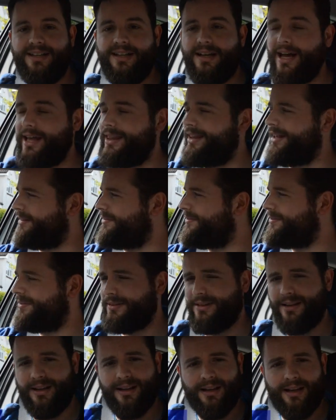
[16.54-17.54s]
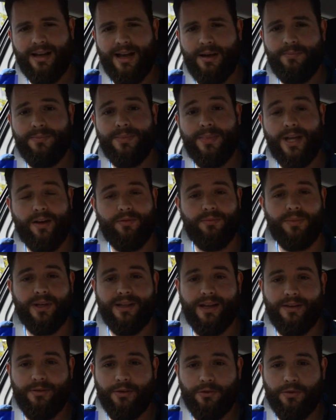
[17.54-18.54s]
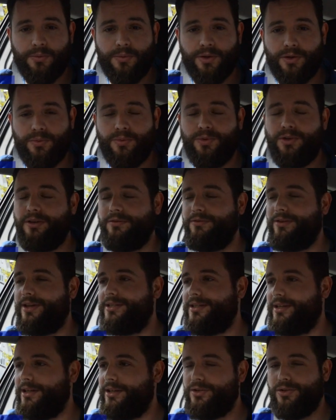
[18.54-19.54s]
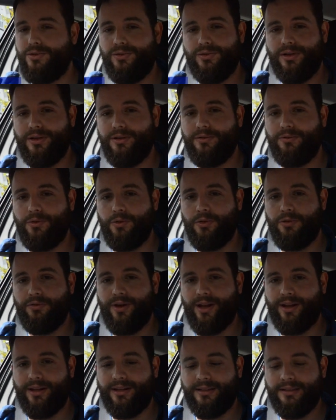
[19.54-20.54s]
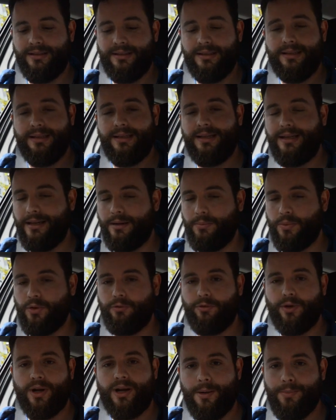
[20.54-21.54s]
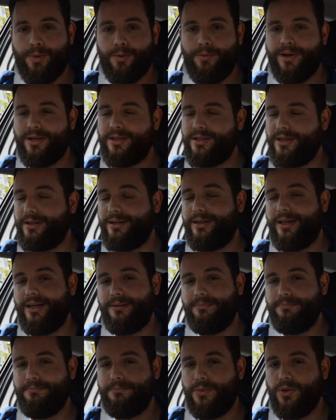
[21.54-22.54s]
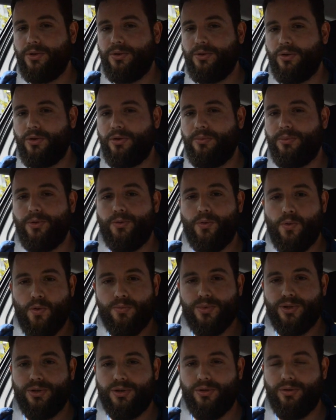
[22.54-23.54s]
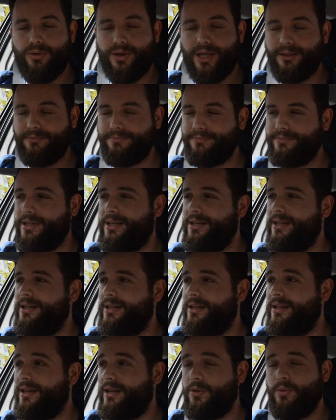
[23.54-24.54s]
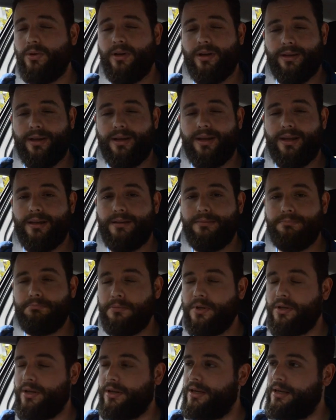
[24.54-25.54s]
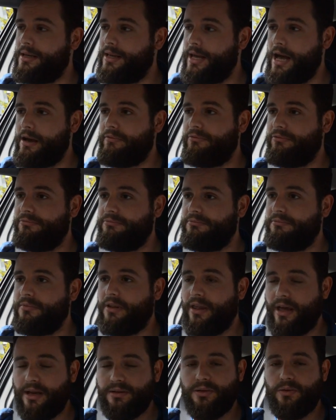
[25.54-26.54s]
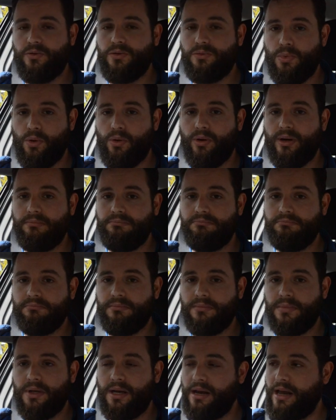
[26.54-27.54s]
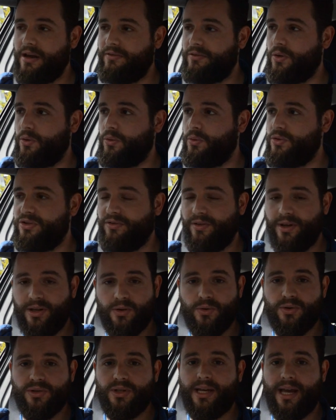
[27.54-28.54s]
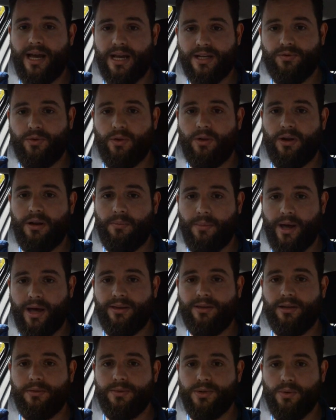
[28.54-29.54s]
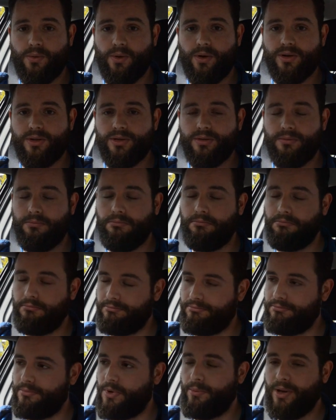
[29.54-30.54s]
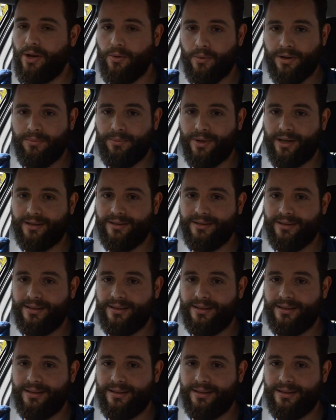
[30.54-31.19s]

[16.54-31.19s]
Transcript: Hi there, I'm Gavin McDevitt from the Community Investigation Unit in Forth Valley, and I'm looking for a couple of minutes of your time to talk about home security. I know what you're thinking. You're thinking, Gav, that sounds boring, and I've got loads of videos of cats falling out of bathtubs to watch. But bear with me,